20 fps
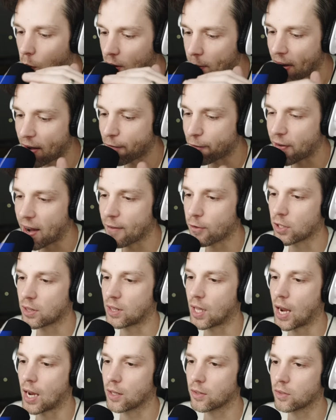one of my favorite
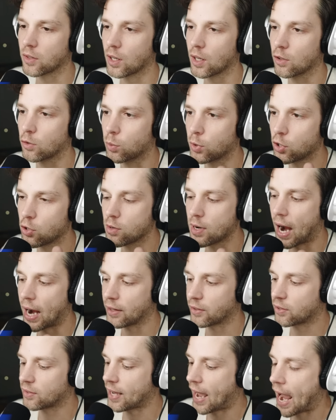things is when you
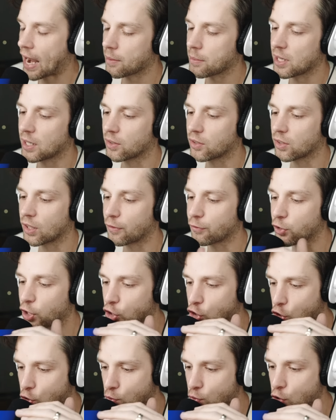guys tag me in stuff
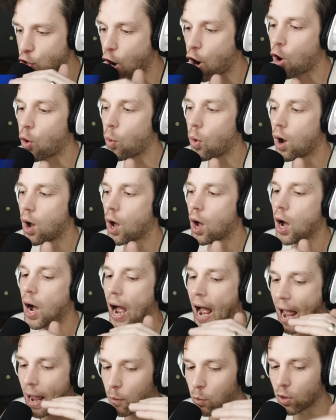that you know
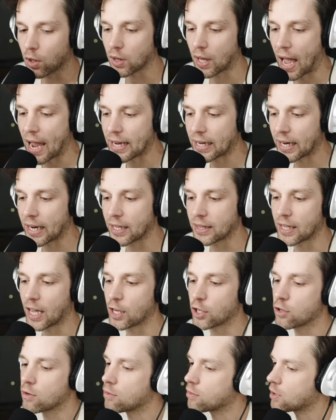I will like and
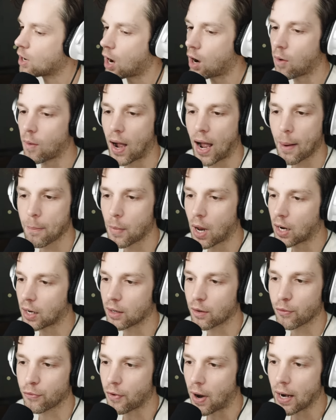that you know I'm not
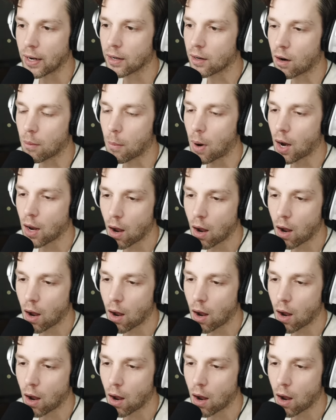gonna find it on my